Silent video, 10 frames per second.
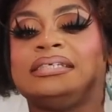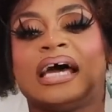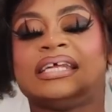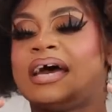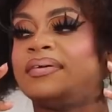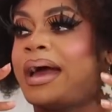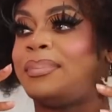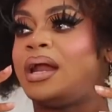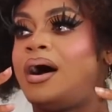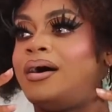didn't have a
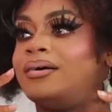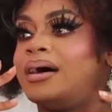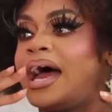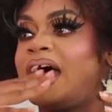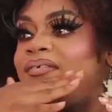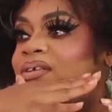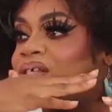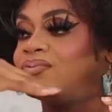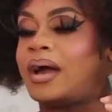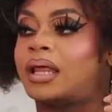gap at all. I had
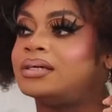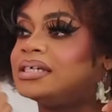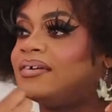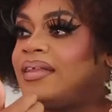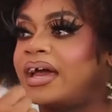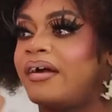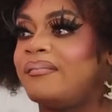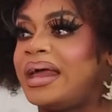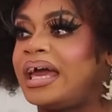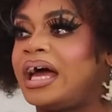just regular teeth like
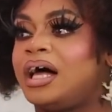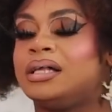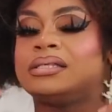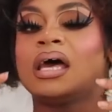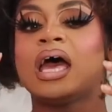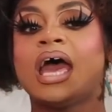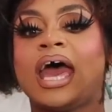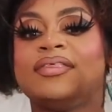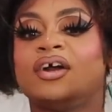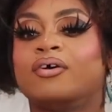everybody else.
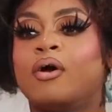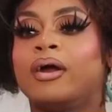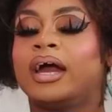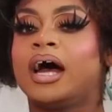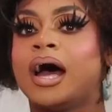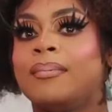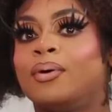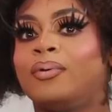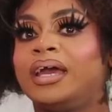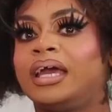And then growing up,
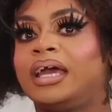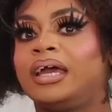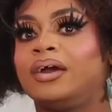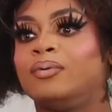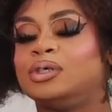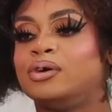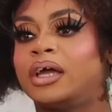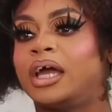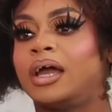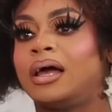we were
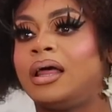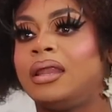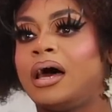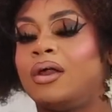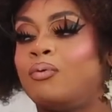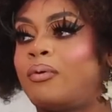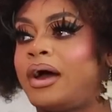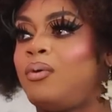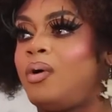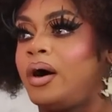drinking a lot of
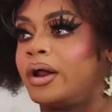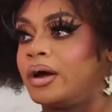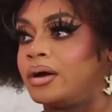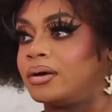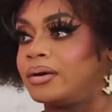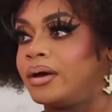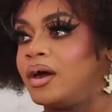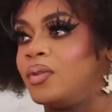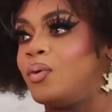well water, and the